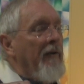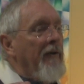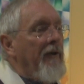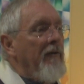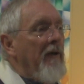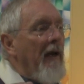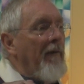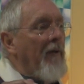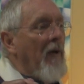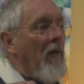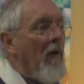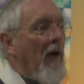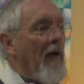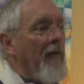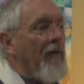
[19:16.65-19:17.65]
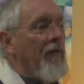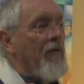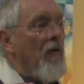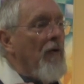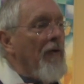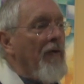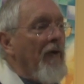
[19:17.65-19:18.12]
do have quite a
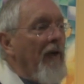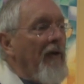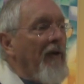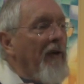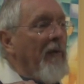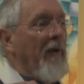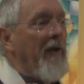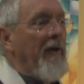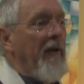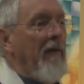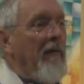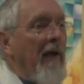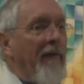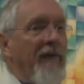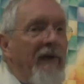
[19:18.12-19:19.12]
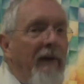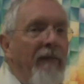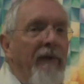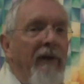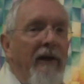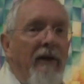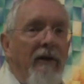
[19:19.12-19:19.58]
strong sense that we do have
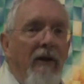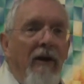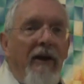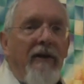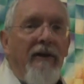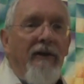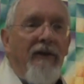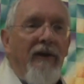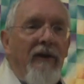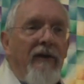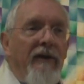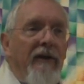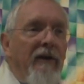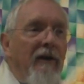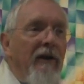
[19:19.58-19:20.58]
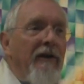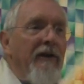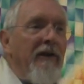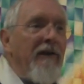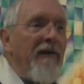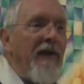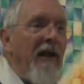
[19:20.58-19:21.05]
something like this Indian
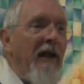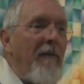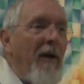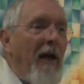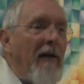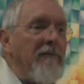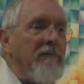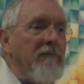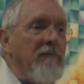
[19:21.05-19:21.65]
idea of an Atman.